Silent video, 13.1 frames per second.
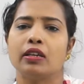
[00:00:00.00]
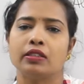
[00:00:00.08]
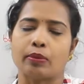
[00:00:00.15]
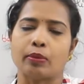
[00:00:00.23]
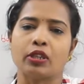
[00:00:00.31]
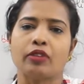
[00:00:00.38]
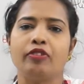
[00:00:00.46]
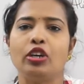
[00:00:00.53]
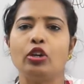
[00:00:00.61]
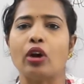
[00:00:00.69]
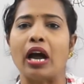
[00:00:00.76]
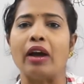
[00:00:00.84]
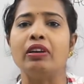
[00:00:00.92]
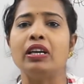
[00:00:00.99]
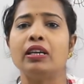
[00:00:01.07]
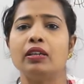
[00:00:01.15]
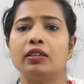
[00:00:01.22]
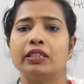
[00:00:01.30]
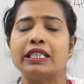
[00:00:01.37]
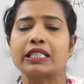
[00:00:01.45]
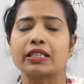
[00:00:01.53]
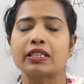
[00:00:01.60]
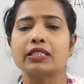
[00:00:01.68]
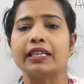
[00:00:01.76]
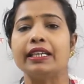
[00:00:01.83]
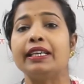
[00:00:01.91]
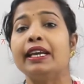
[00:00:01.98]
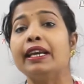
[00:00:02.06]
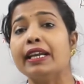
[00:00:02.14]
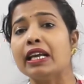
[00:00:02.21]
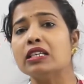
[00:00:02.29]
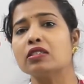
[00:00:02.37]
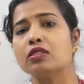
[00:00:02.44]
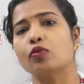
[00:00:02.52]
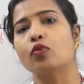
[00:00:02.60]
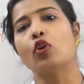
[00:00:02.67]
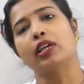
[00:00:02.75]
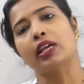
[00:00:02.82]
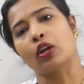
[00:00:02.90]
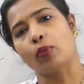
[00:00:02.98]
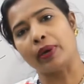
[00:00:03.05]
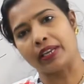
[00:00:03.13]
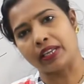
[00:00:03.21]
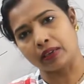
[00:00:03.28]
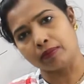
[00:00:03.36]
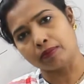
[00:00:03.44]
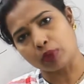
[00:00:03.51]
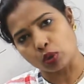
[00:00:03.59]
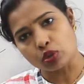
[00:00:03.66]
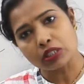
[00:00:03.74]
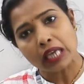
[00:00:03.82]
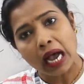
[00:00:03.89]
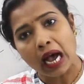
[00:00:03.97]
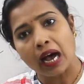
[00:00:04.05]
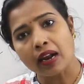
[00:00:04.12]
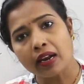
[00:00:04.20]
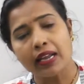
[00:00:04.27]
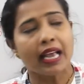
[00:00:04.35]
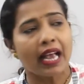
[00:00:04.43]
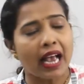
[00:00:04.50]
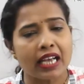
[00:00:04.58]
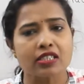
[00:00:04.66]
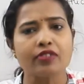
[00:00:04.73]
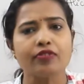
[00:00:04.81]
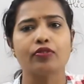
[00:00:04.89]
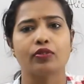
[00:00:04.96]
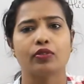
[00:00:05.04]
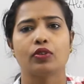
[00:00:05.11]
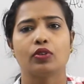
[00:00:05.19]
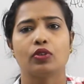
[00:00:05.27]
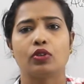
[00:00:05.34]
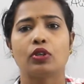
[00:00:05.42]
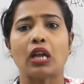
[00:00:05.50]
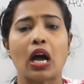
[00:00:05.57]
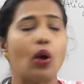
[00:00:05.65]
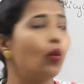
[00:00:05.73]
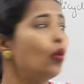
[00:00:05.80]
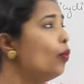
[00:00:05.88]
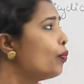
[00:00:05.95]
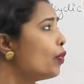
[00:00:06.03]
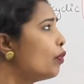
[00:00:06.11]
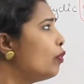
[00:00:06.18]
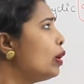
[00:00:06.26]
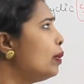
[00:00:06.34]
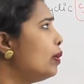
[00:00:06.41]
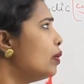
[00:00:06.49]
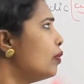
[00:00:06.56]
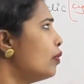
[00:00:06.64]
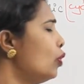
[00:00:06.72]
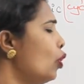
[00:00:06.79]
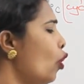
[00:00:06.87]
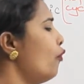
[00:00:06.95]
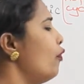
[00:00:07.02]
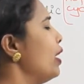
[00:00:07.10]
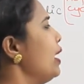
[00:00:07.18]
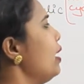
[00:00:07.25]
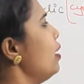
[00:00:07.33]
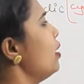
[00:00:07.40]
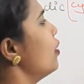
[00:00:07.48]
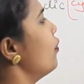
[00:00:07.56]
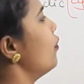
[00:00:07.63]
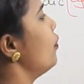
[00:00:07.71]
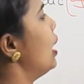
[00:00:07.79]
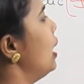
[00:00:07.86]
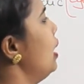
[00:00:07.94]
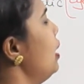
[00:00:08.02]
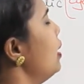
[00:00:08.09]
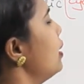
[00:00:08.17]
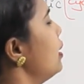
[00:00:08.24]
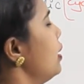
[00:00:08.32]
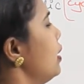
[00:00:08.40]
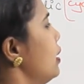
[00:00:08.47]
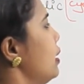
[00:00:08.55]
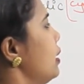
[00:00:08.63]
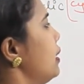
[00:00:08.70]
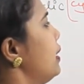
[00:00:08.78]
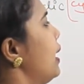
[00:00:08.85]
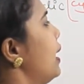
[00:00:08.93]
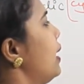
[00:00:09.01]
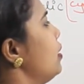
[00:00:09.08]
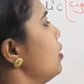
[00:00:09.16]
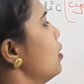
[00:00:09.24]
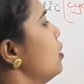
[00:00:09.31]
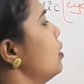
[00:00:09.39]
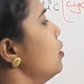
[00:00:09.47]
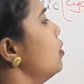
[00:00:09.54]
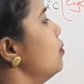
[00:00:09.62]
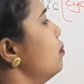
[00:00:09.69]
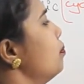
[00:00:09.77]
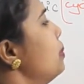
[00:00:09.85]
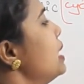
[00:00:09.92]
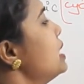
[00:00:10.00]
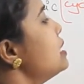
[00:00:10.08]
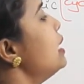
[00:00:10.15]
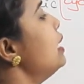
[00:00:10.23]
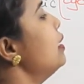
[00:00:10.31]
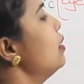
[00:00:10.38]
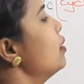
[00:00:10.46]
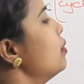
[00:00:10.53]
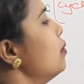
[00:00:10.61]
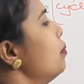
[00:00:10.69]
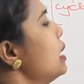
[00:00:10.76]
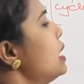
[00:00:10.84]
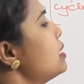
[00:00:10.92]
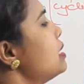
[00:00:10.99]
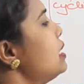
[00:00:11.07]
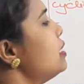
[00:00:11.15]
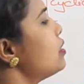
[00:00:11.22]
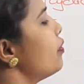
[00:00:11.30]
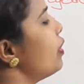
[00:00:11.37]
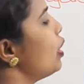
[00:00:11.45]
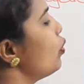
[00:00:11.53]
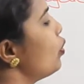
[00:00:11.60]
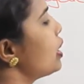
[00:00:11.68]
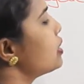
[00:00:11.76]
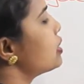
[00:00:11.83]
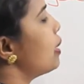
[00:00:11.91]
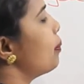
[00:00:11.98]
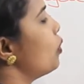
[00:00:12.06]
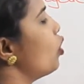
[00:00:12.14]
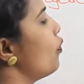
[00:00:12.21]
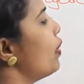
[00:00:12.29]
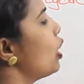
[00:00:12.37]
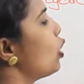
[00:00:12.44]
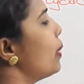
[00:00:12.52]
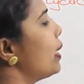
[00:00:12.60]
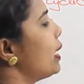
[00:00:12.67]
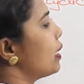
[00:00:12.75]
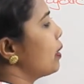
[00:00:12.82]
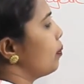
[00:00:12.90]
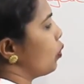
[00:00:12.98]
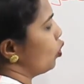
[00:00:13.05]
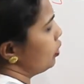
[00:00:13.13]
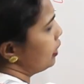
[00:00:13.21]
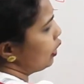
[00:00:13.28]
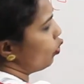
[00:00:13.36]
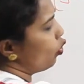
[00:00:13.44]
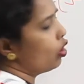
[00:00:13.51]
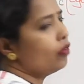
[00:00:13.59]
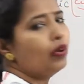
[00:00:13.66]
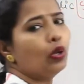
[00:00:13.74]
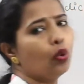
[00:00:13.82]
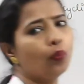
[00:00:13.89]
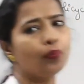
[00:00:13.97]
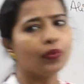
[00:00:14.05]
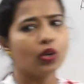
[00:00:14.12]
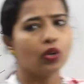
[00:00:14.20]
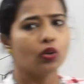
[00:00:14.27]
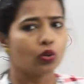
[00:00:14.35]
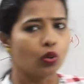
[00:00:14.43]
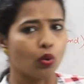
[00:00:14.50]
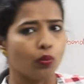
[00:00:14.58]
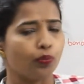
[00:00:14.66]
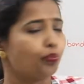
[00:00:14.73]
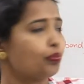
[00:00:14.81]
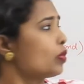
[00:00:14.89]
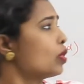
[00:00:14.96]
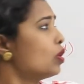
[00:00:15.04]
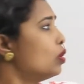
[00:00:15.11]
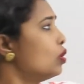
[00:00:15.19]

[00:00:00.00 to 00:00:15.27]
some other video, I will discuss in details what aromatic compounds are, as if now we know very well that benzene is a very good example of aromatic compound, that all we know. So